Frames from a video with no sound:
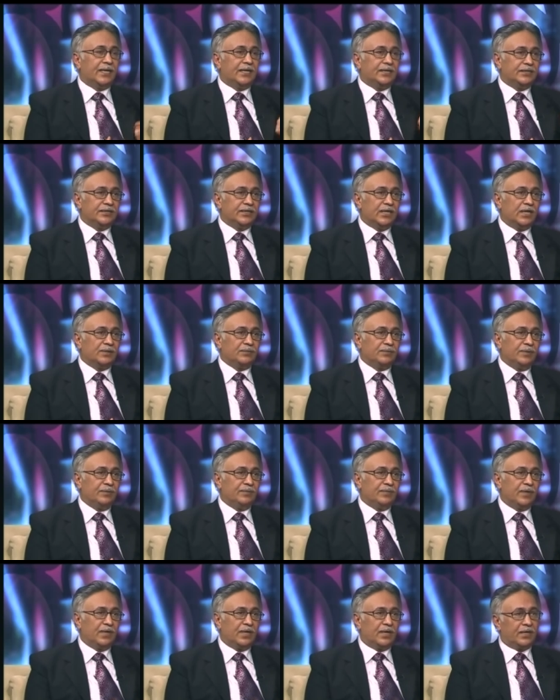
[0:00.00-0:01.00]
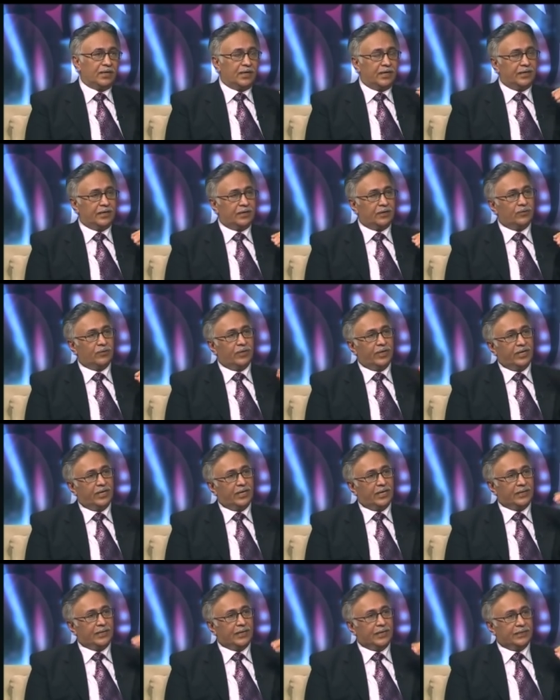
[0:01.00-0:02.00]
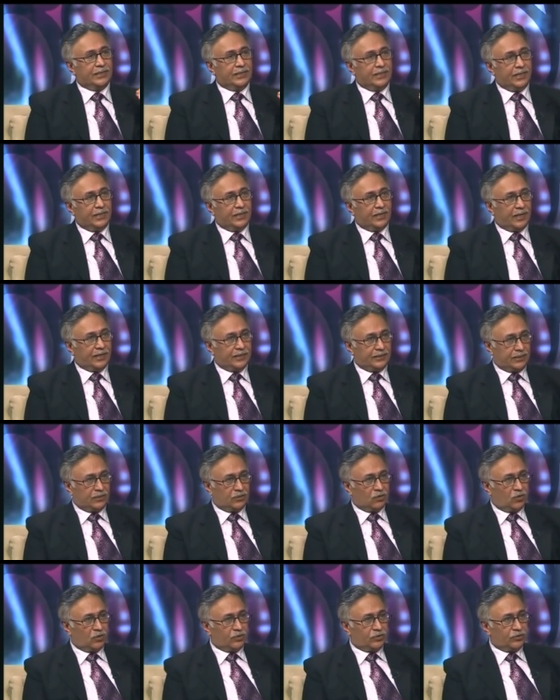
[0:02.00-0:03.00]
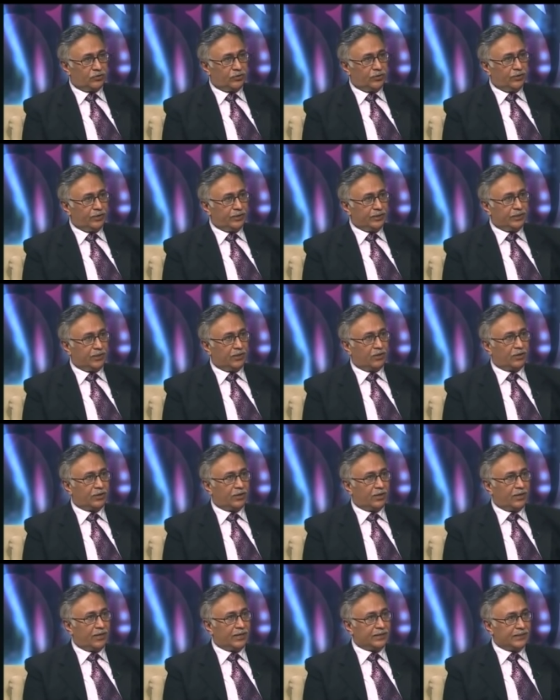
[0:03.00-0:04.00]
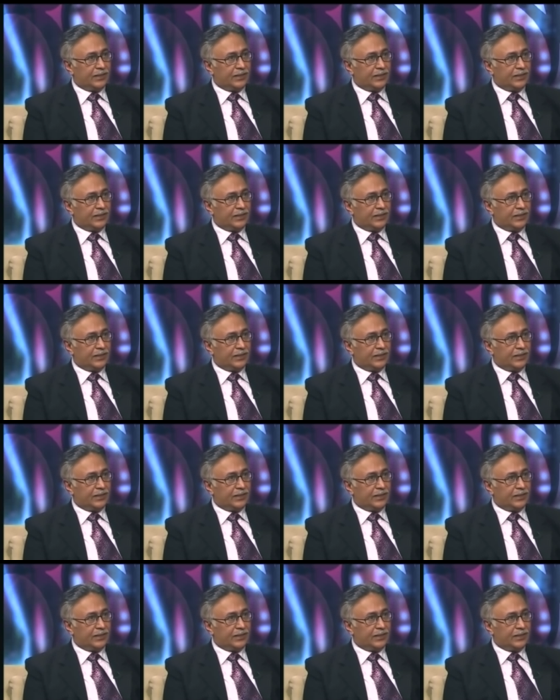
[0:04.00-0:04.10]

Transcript: that young people are undergoing identity crisis also during their adolescence.